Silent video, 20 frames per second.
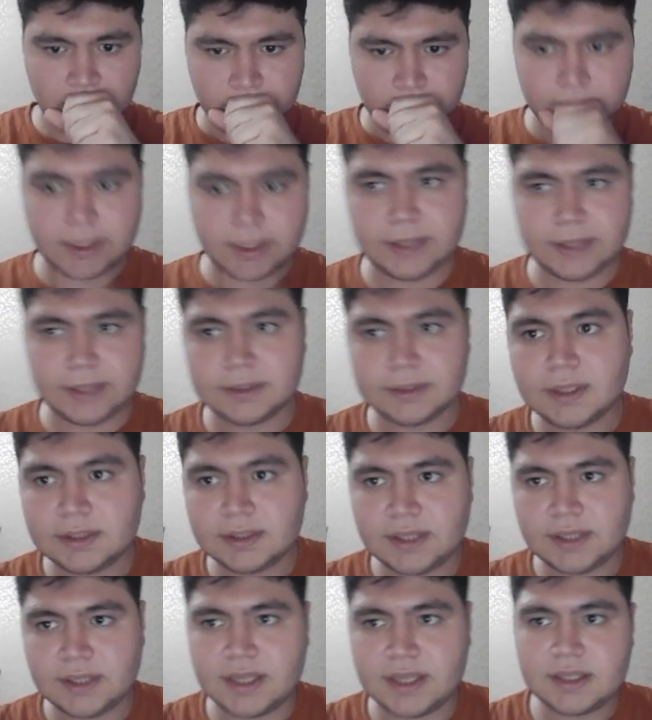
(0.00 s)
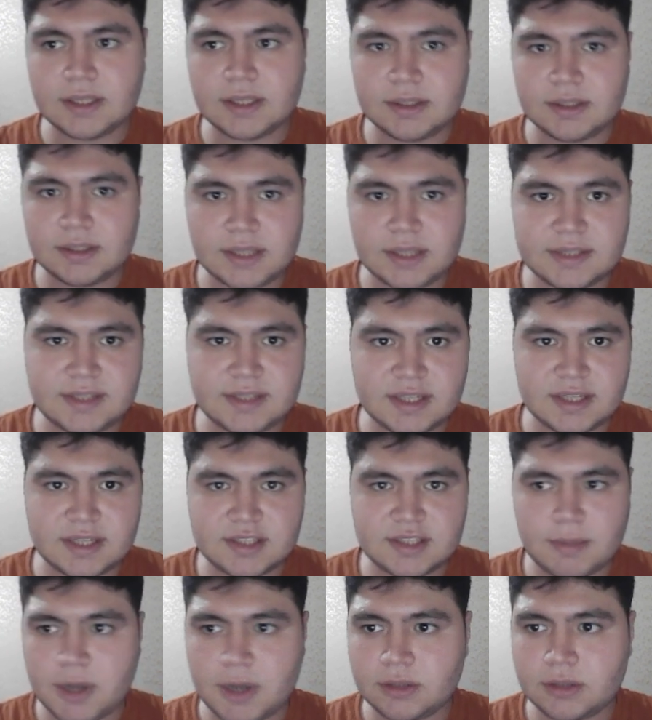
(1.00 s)
And let's
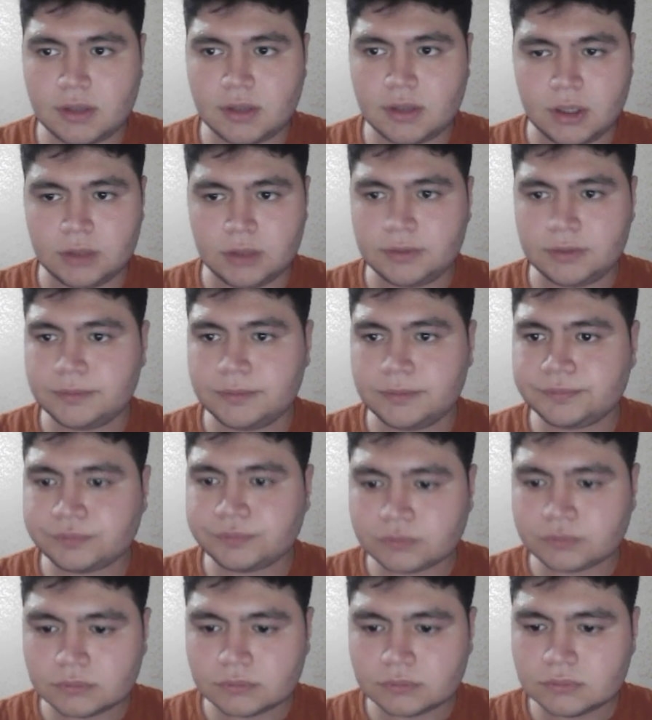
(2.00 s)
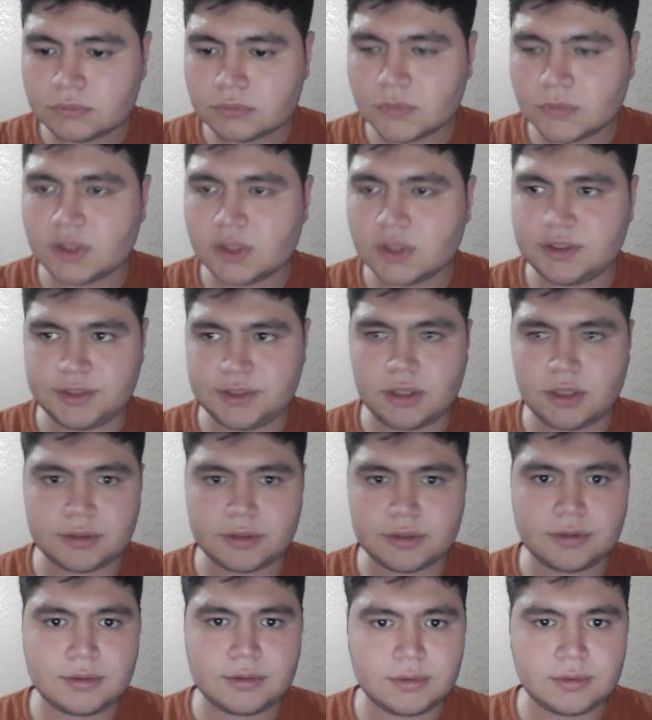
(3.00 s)
examine our
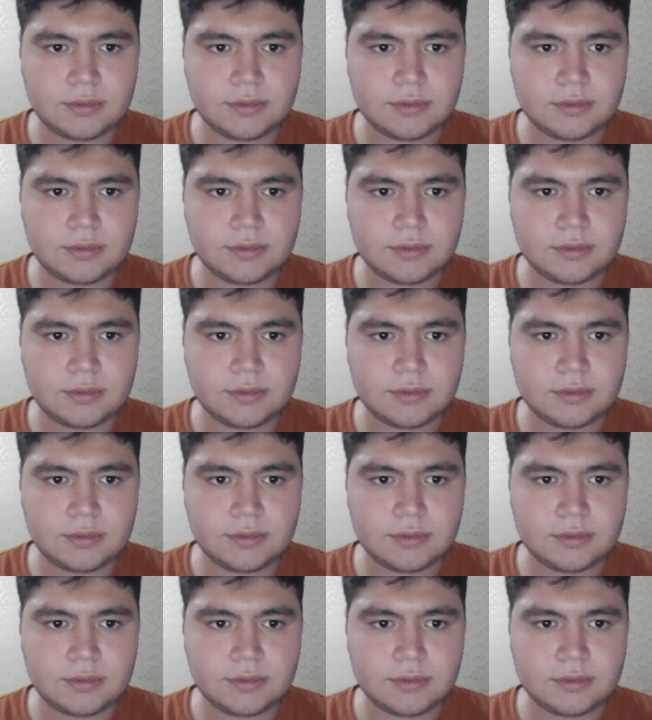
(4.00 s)
results